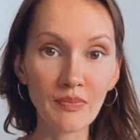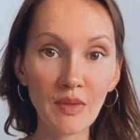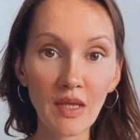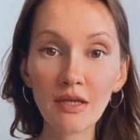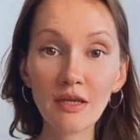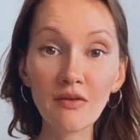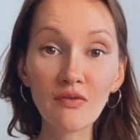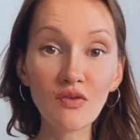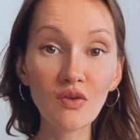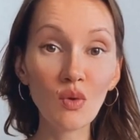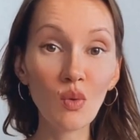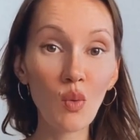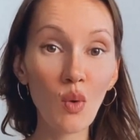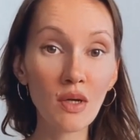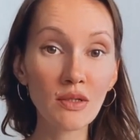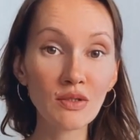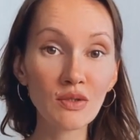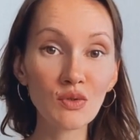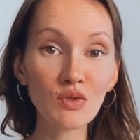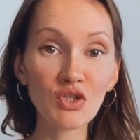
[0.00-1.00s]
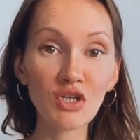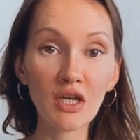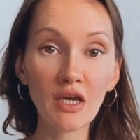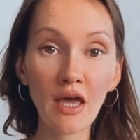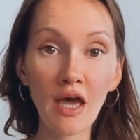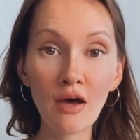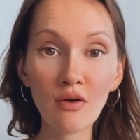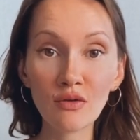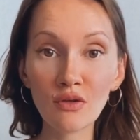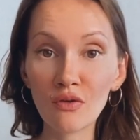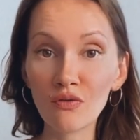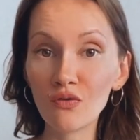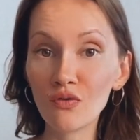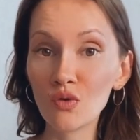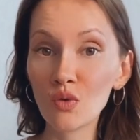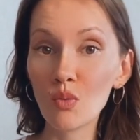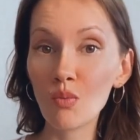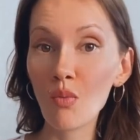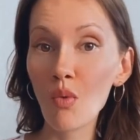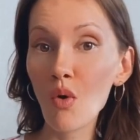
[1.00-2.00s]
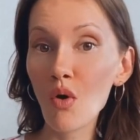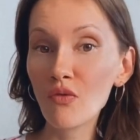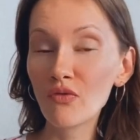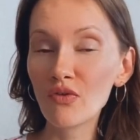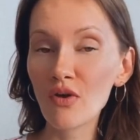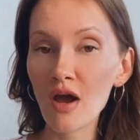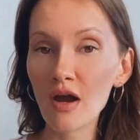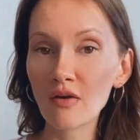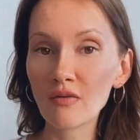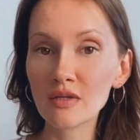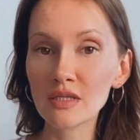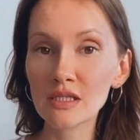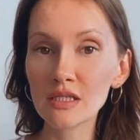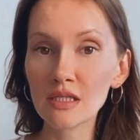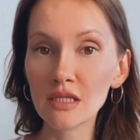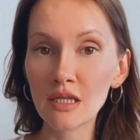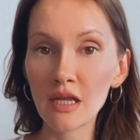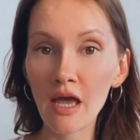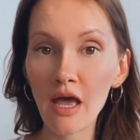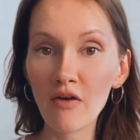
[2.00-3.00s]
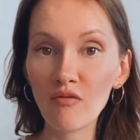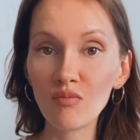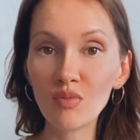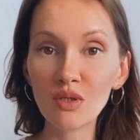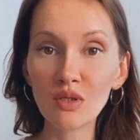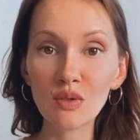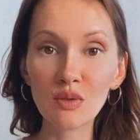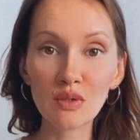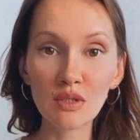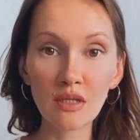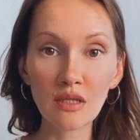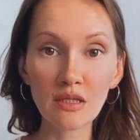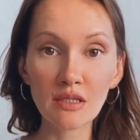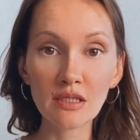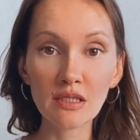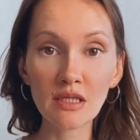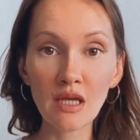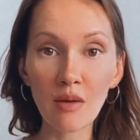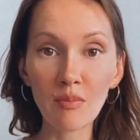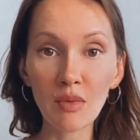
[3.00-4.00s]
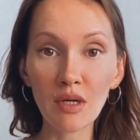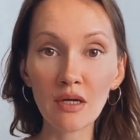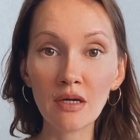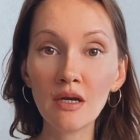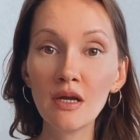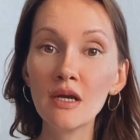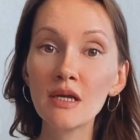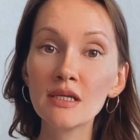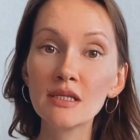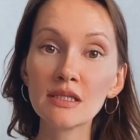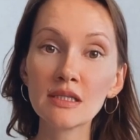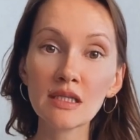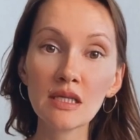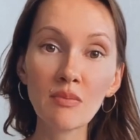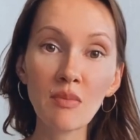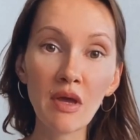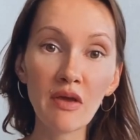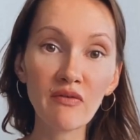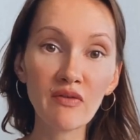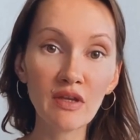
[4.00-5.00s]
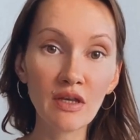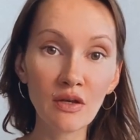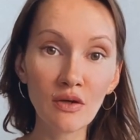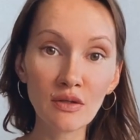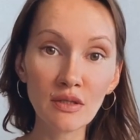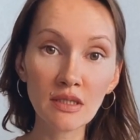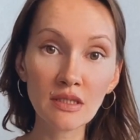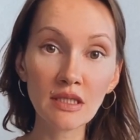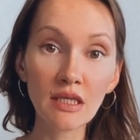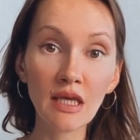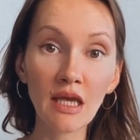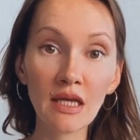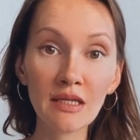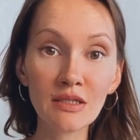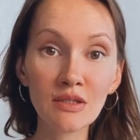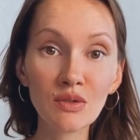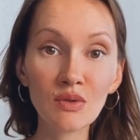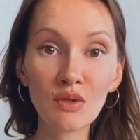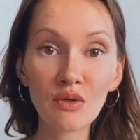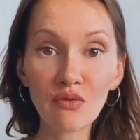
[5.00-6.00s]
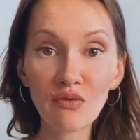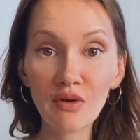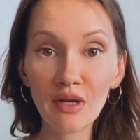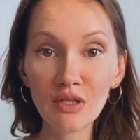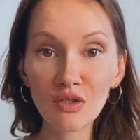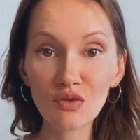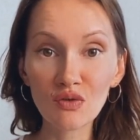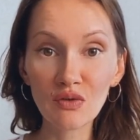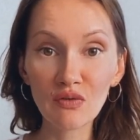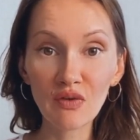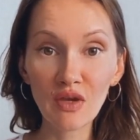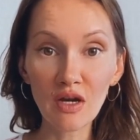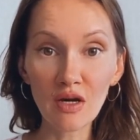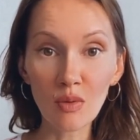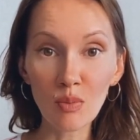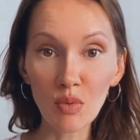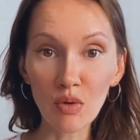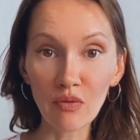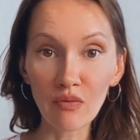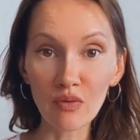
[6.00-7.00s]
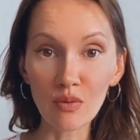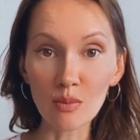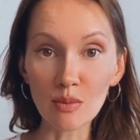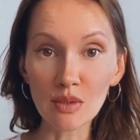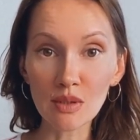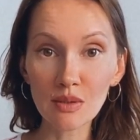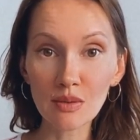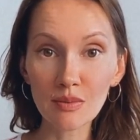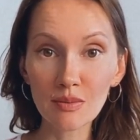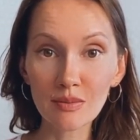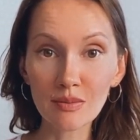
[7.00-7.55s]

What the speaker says: If you want to check out a few more fragrances that I have been using this summer, see my video dedicated to the French Riviera perfumes.